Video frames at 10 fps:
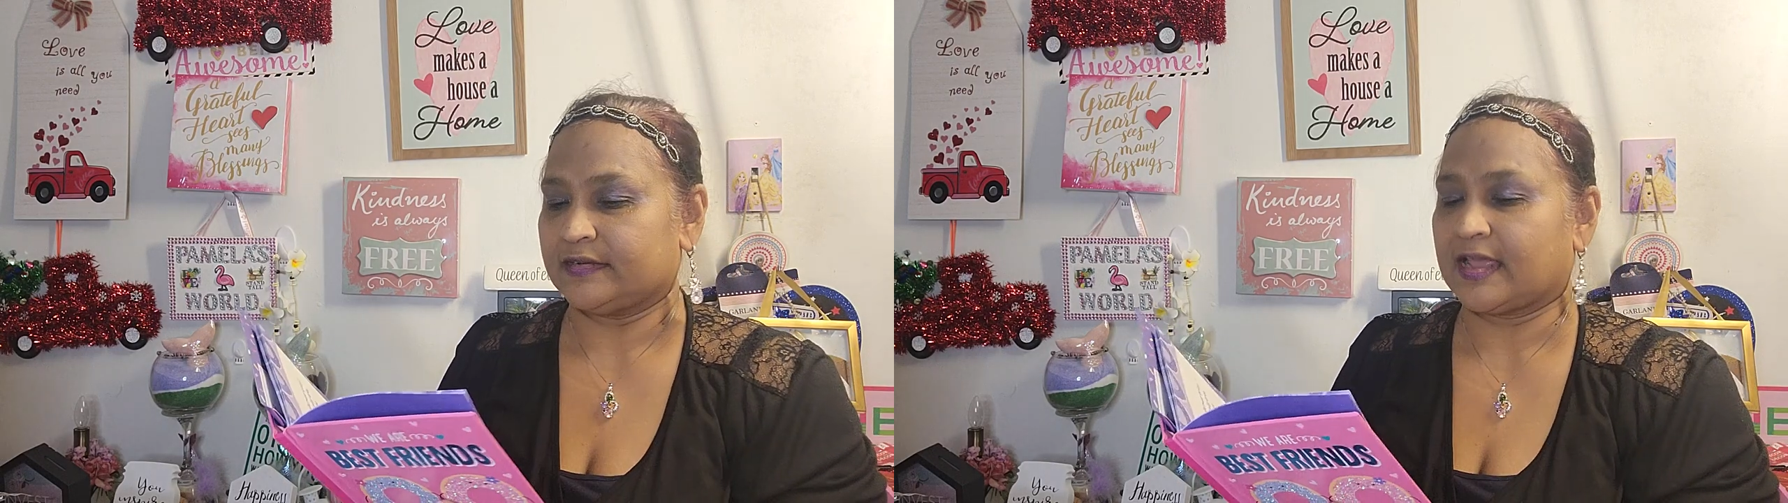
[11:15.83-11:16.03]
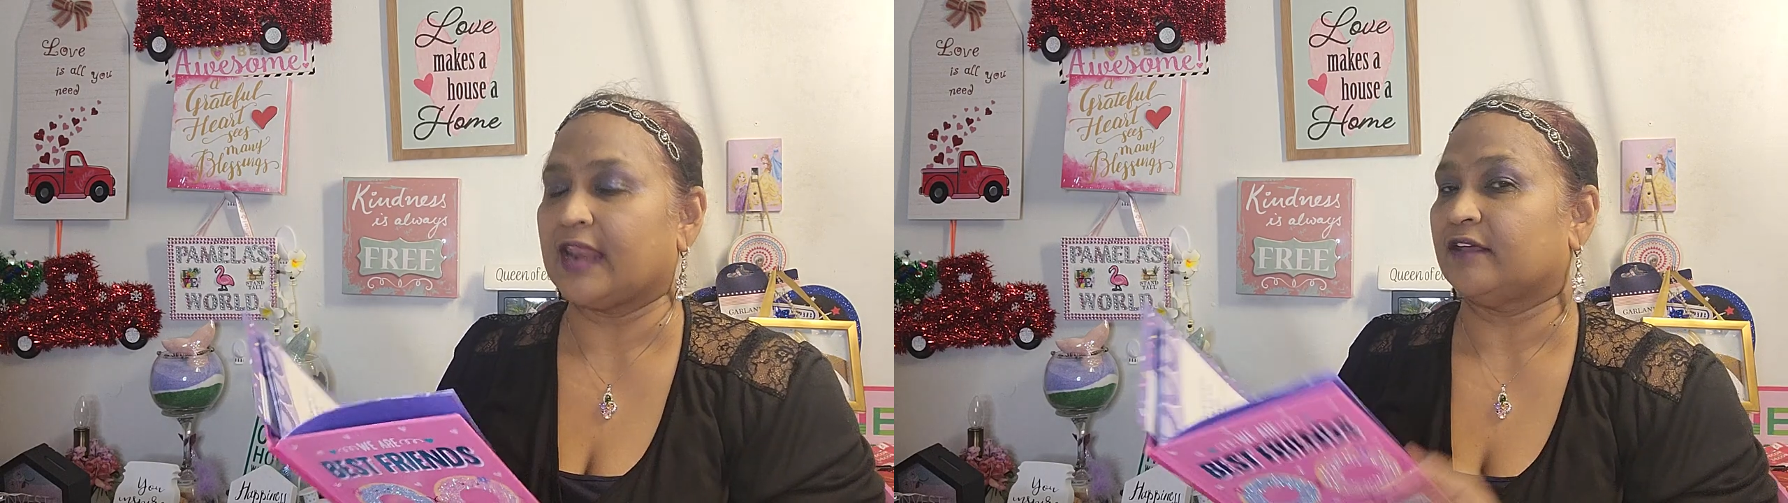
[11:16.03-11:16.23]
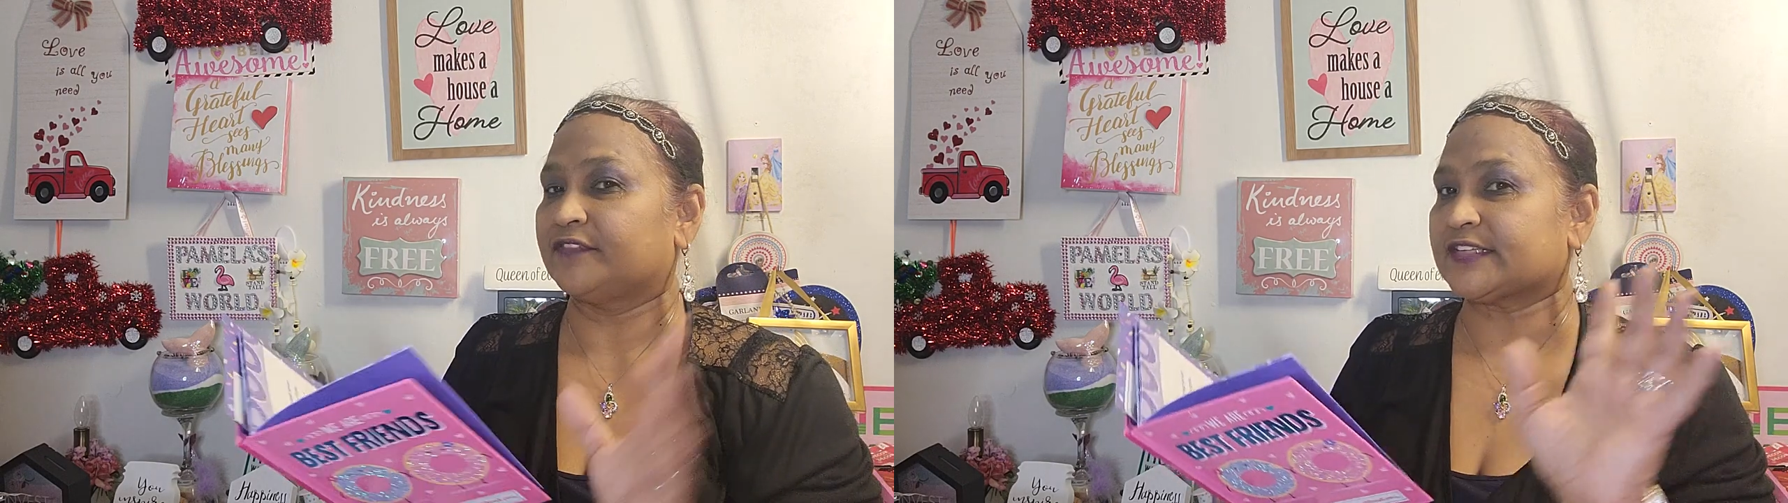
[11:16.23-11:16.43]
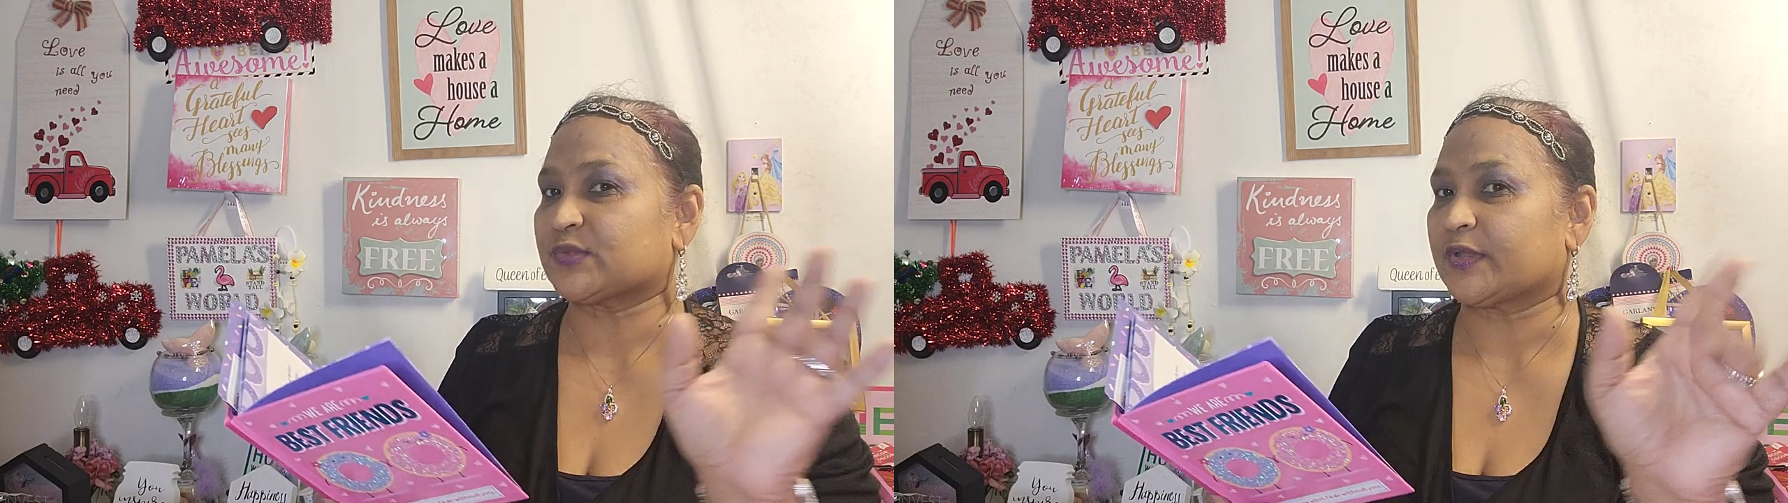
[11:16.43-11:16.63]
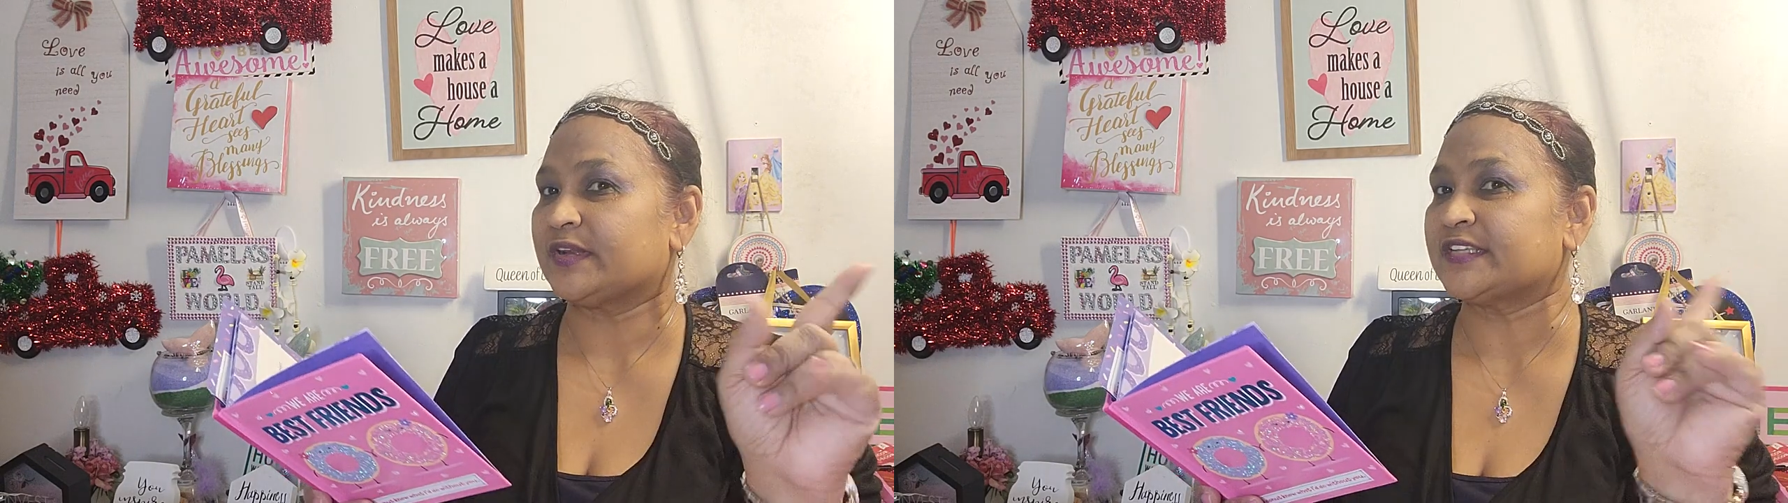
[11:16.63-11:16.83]
I love this
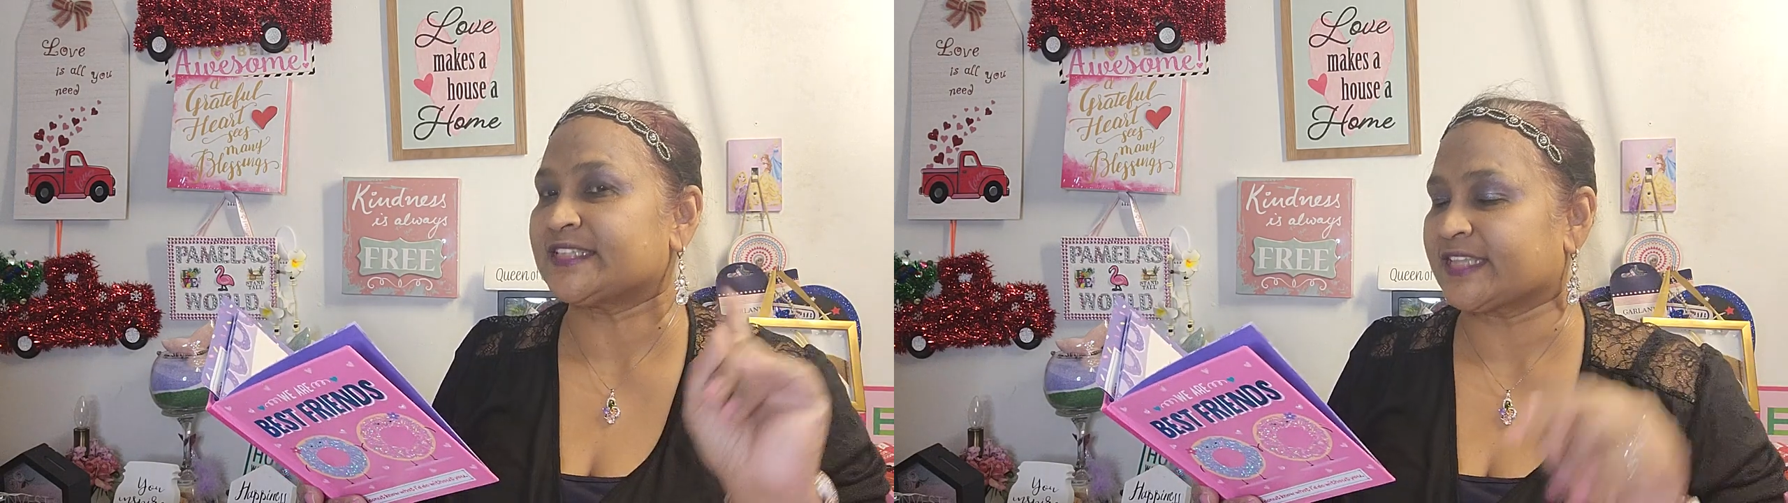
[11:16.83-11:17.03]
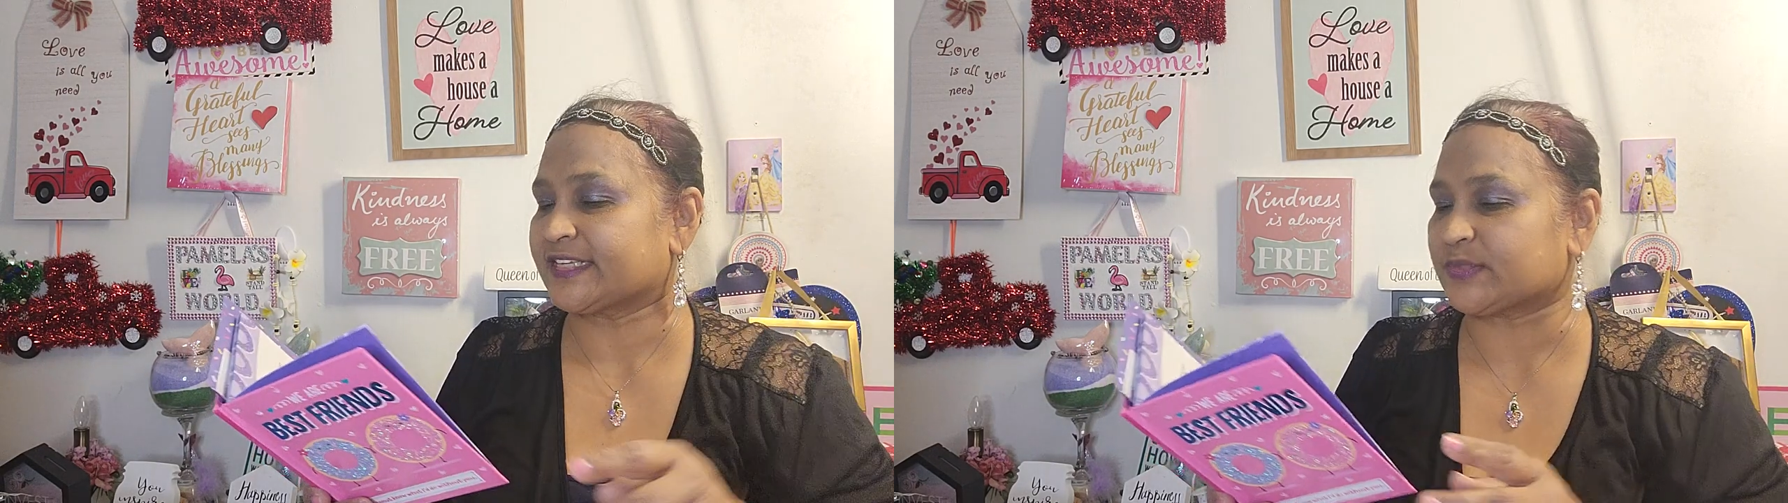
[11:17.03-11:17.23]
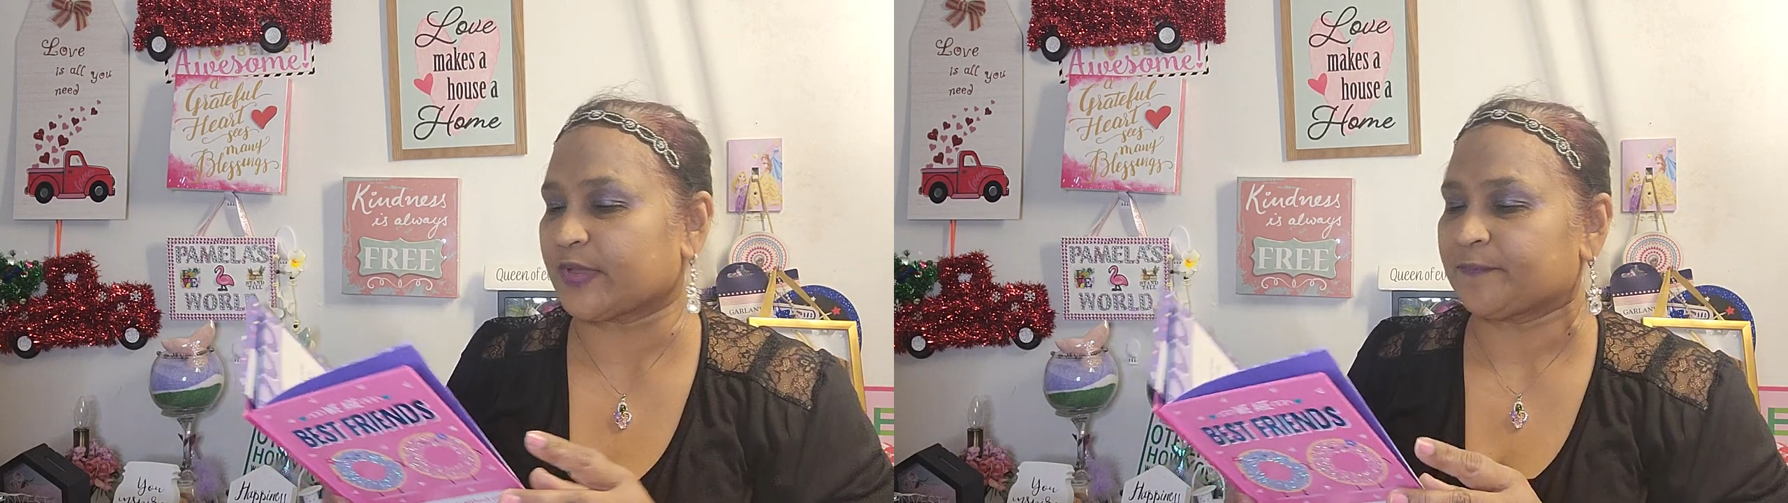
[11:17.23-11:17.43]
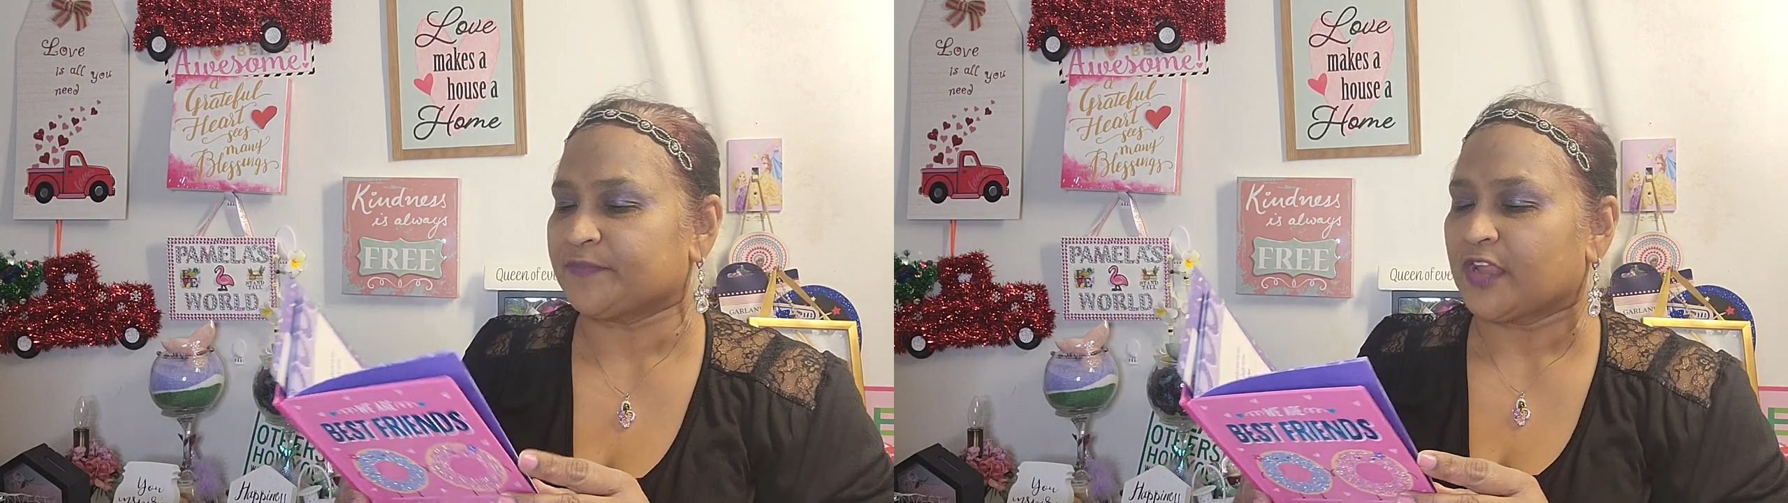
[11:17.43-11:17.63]
one. Listen to this one.